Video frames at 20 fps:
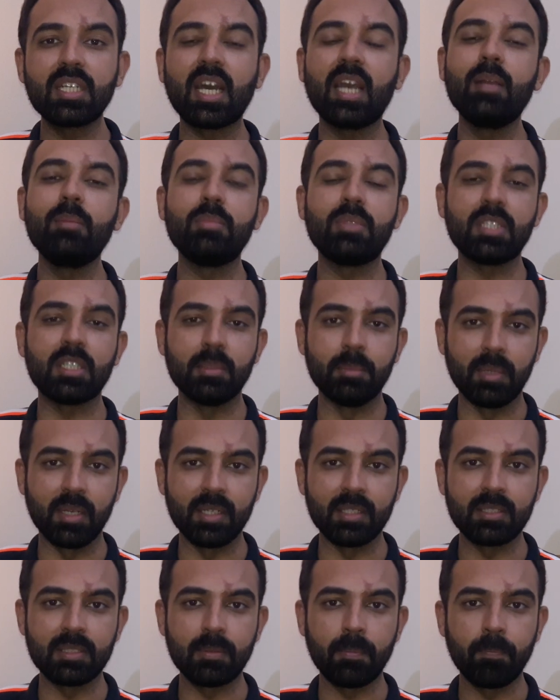
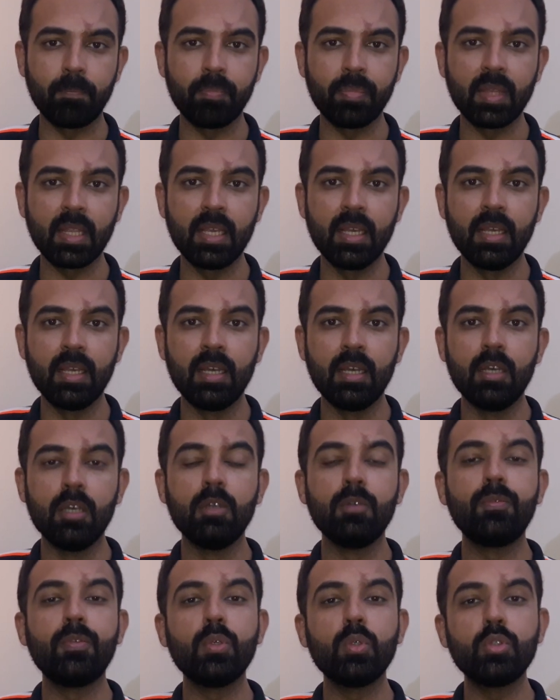timetables.
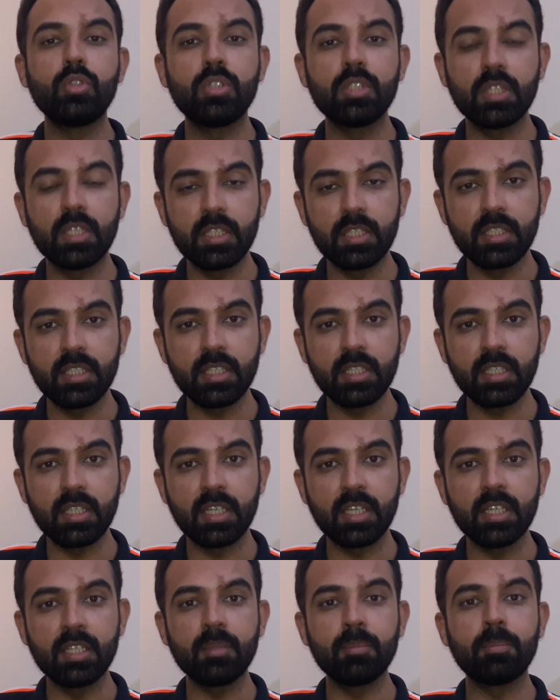
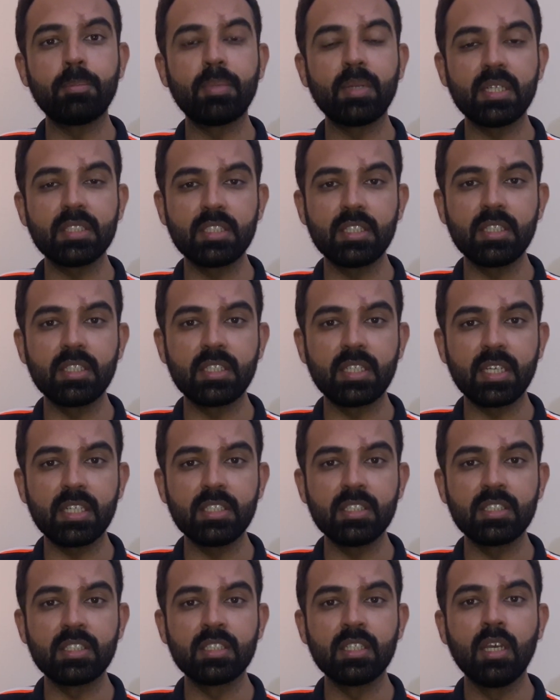Futurity in present
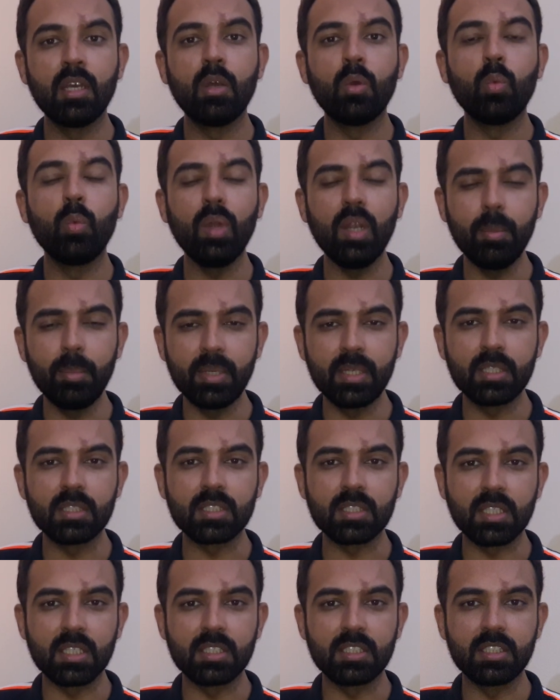tense will be
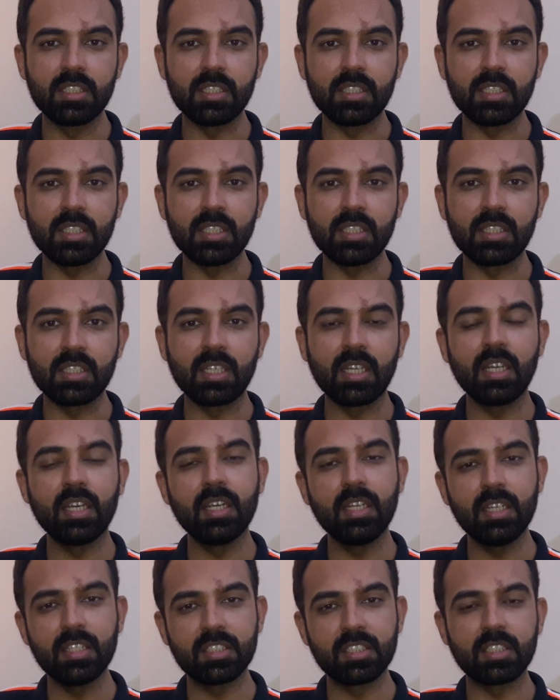discussed in detail
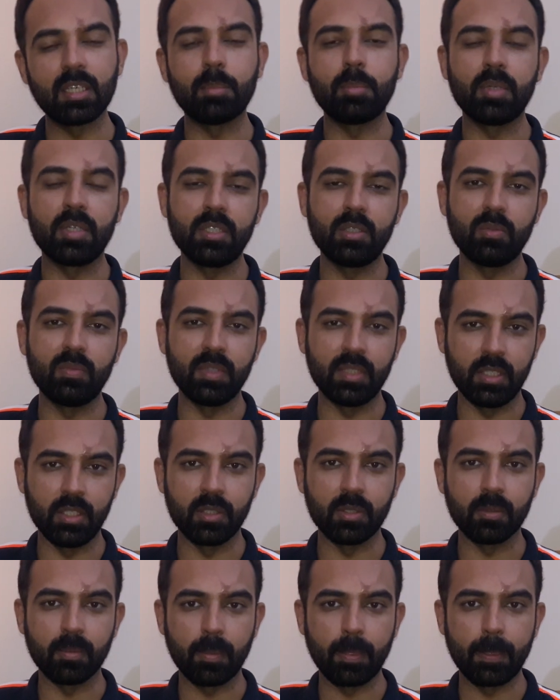in a separate video.